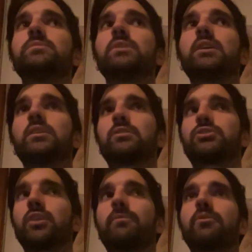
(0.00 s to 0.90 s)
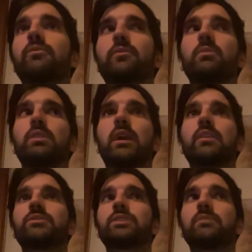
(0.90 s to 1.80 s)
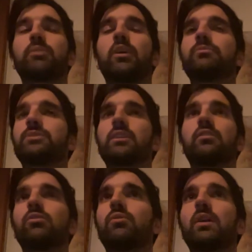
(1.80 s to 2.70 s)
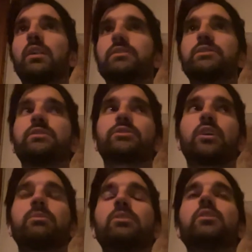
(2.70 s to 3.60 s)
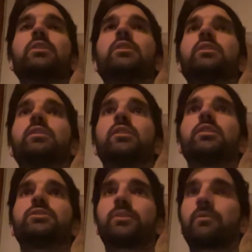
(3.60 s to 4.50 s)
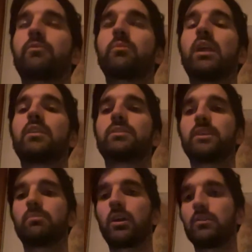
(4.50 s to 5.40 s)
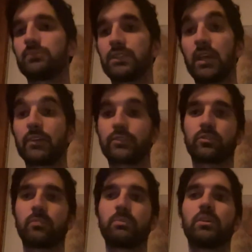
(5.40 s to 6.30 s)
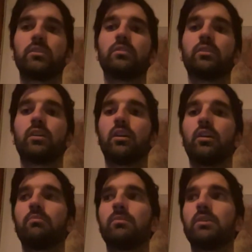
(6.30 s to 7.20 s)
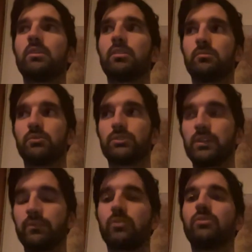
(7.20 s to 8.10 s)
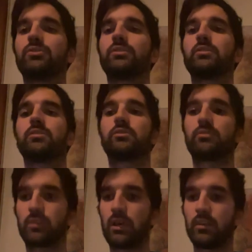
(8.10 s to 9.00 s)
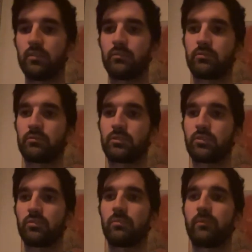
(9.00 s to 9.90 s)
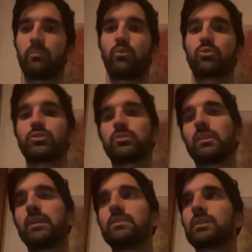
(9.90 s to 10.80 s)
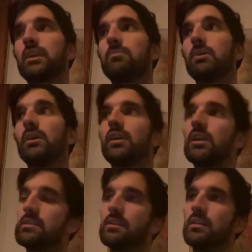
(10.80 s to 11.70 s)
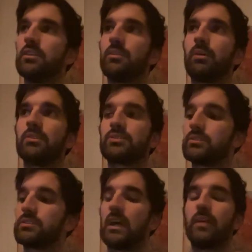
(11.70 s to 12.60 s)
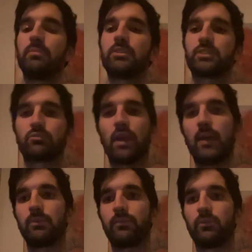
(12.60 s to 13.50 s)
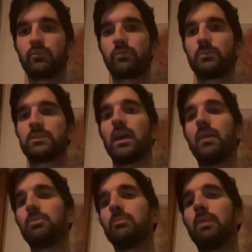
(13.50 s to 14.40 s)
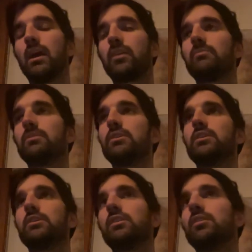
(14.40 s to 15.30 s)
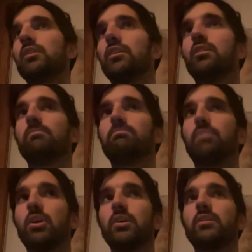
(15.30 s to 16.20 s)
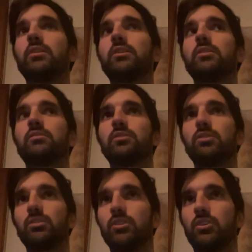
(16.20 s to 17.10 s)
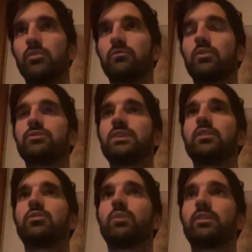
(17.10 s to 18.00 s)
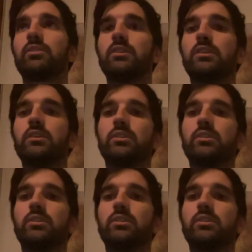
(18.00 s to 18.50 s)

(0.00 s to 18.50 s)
It suffered from a lot of the same problems, and I don't know why I didn't see this coming. It suffered from a lot of the same problems that the X Grip did. It was difficult to kind of turn from portrait to landscape. It didn't hit the buttons on the side because it grabbed the phone from the top and the bottom, but you couldn't rotate it quickly.